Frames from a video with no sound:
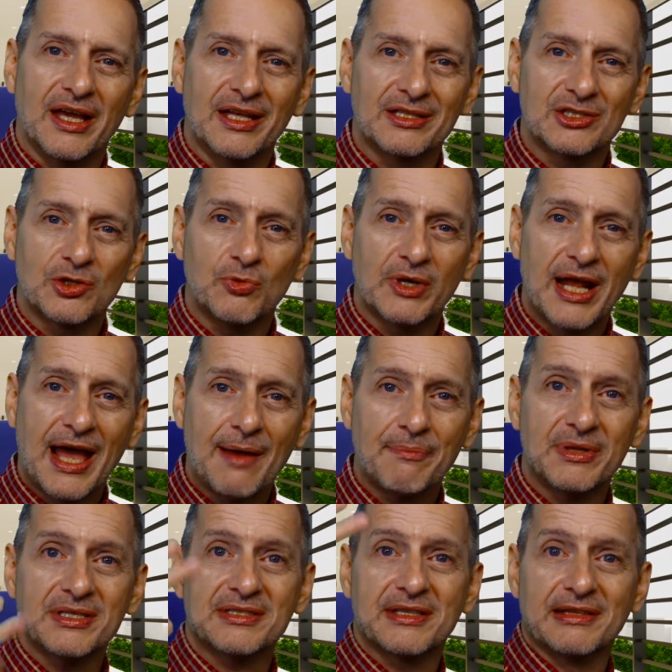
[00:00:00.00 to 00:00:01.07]
And so what
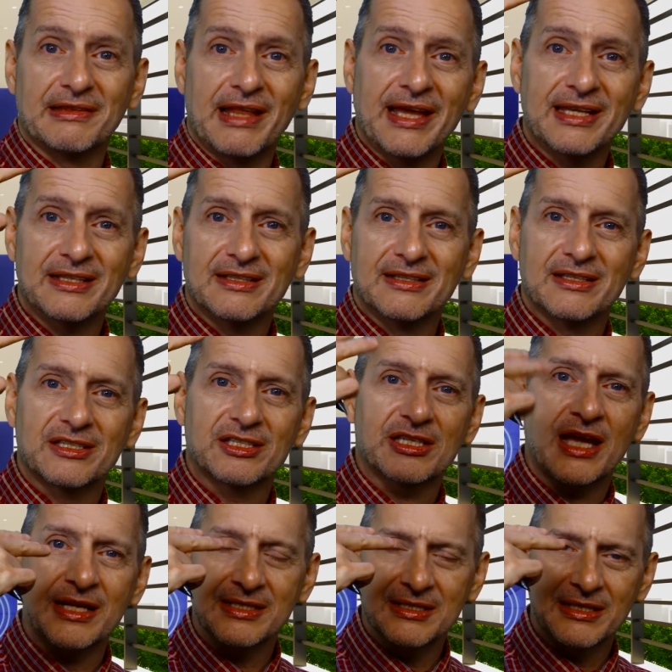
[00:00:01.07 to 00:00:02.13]
happens? The light
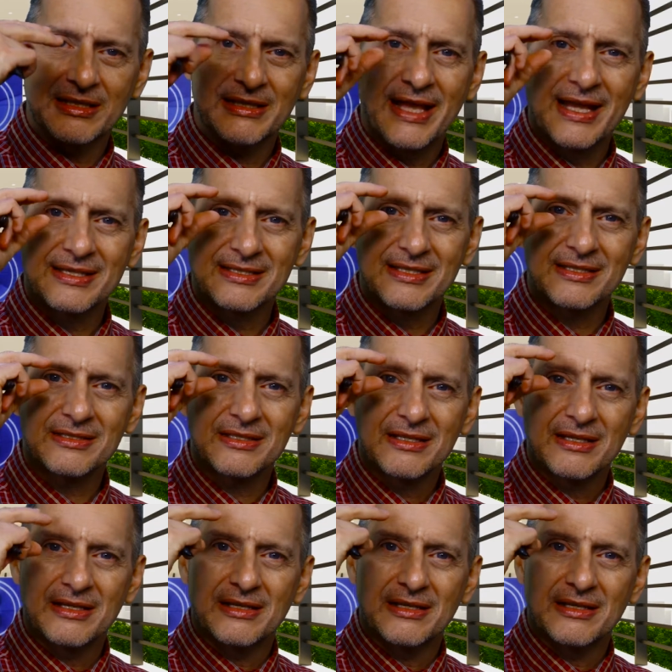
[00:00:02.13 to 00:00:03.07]
shines in the glasses.